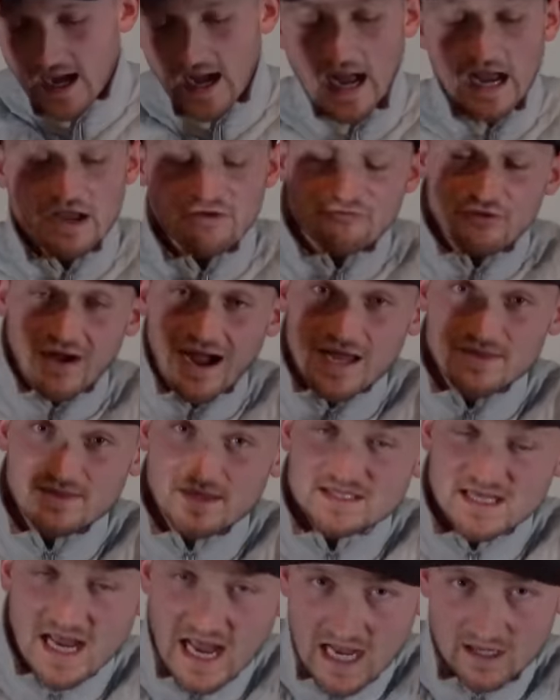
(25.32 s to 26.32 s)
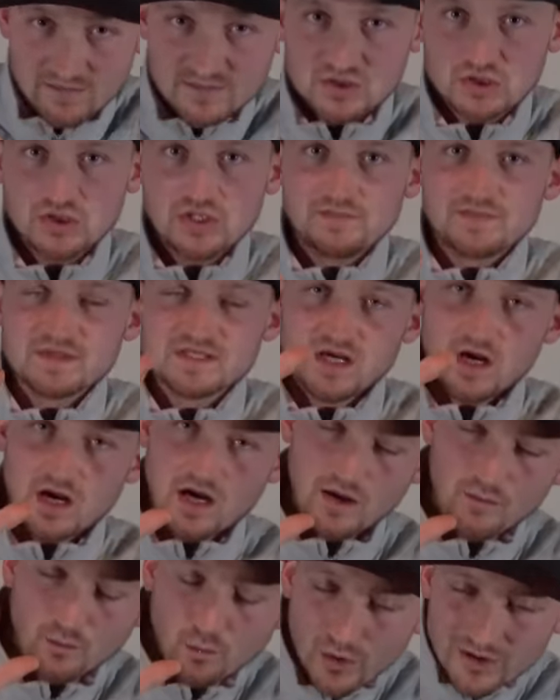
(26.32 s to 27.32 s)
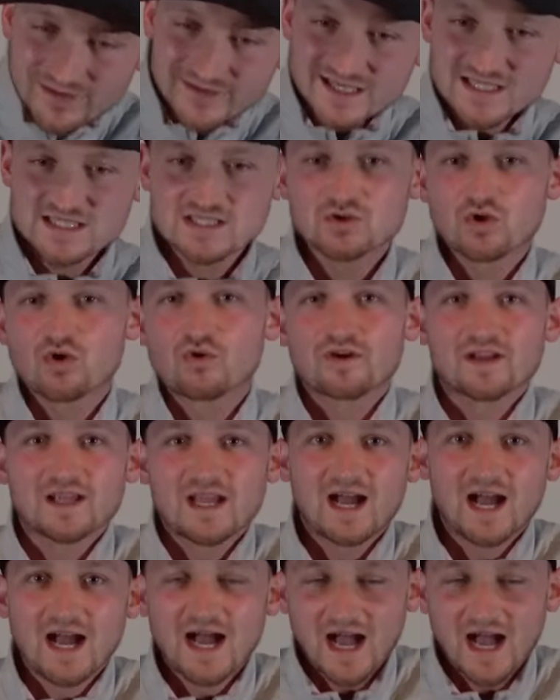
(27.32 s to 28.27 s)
I find this absolutely bizarre, and with this story,